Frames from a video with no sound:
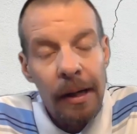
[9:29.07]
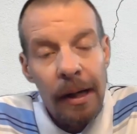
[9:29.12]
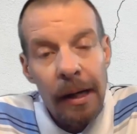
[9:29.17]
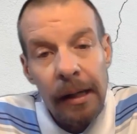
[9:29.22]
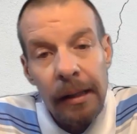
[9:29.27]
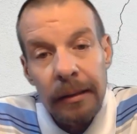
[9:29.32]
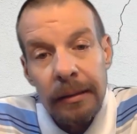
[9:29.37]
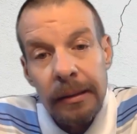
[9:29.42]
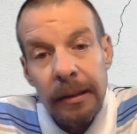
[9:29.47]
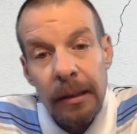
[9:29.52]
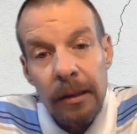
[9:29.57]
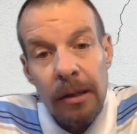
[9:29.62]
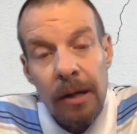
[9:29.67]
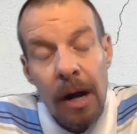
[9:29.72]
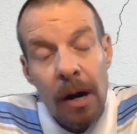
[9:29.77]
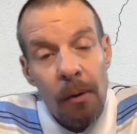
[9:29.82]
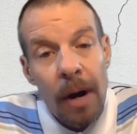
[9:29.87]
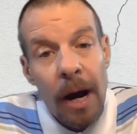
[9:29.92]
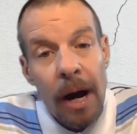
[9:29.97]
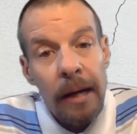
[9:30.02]
I can tell you
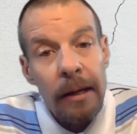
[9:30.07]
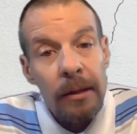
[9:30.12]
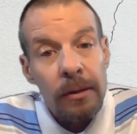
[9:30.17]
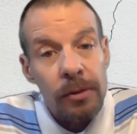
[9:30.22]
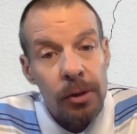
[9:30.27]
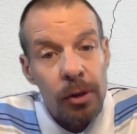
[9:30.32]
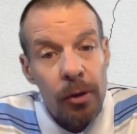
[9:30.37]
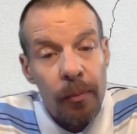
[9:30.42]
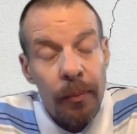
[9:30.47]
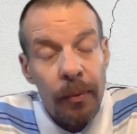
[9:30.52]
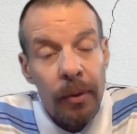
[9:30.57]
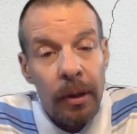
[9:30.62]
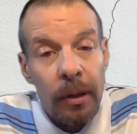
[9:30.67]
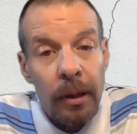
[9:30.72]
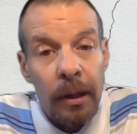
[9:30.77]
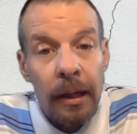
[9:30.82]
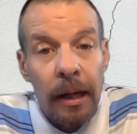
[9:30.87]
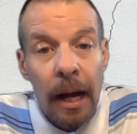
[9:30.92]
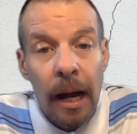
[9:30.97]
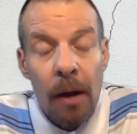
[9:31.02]
how I interpreted
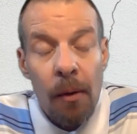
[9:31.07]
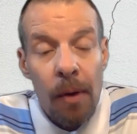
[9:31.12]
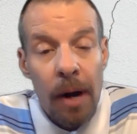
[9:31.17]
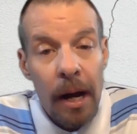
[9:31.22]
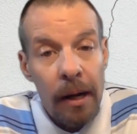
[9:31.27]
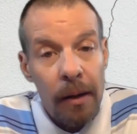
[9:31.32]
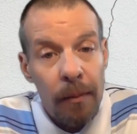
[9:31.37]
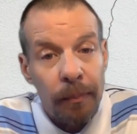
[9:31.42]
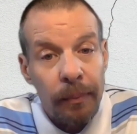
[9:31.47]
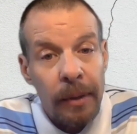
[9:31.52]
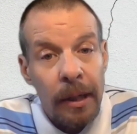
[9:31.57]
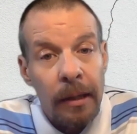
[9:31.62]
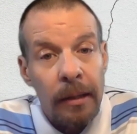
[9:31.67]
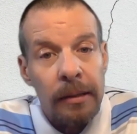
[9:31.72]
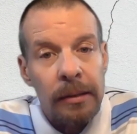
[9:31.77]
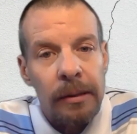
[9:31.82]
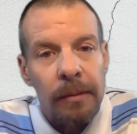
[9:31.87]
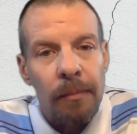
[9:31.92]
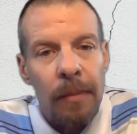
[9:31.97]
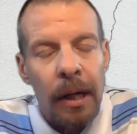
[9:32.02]
it, how I applied
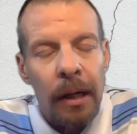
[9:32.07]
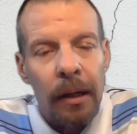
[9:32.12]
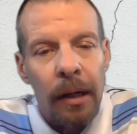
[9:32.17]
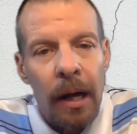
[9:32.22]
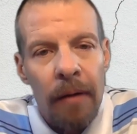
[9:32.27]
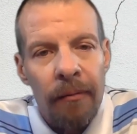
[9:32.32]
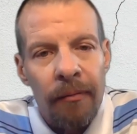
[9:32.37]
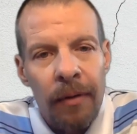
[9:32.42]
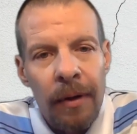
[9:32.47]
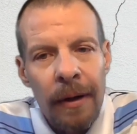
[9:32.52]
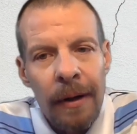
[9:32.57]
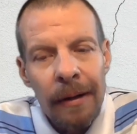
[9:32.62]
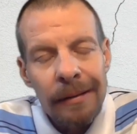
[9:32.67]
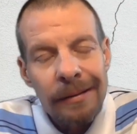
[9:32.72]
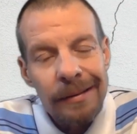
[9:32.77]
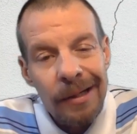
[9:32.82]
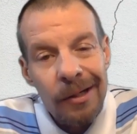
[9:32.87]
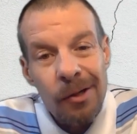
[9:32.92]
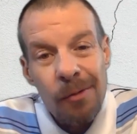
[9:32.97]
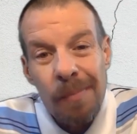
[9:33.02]
it to my life,
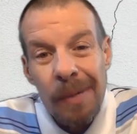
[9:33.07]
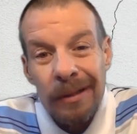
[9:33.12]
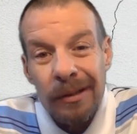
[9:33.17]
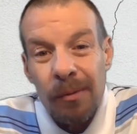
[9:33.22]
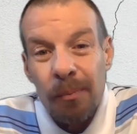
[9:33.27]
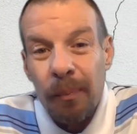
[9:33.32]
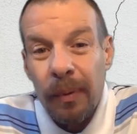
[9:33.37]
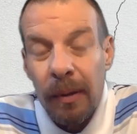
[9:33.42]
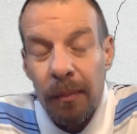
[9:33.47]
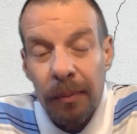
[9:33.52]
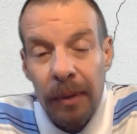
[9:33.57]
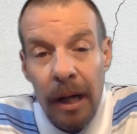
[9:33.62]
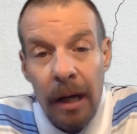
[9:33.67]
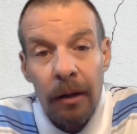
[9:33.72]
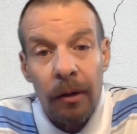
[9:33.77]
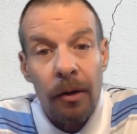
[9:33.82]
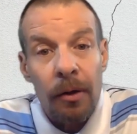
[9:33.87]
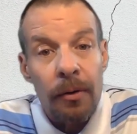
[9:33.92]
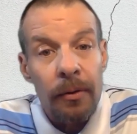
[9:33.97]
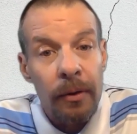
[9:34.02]
tell you about the people I
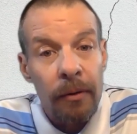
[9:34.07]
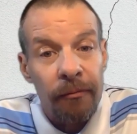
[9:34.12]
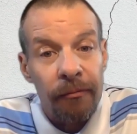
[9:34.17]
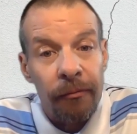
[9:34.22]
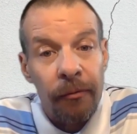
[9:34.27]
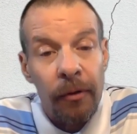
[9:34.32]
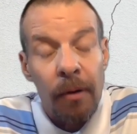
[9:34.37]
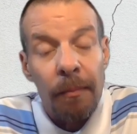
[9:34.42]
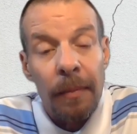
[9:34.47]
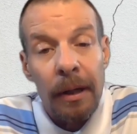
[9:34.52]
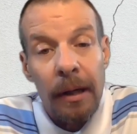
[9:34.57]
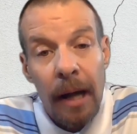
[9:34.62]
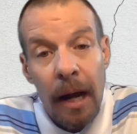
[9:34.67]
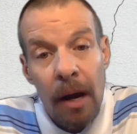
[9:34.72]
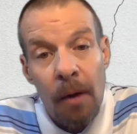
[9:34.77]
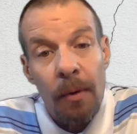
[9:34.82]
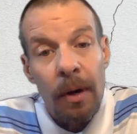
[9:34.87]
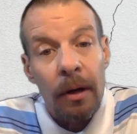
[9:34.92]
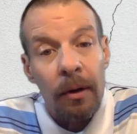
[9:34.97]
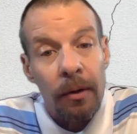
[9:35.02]
learned it from and
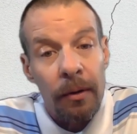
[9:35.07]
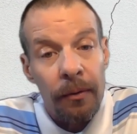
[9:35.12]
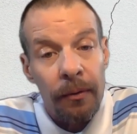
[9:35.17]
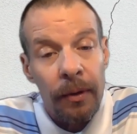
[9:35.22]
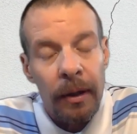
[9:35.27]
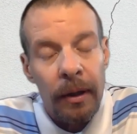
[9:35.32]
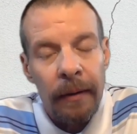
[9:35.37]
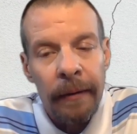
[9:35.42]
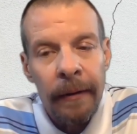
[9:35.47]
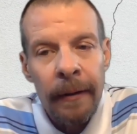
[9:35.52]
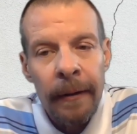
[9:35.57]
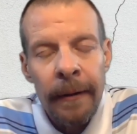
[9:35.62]
how I learned it.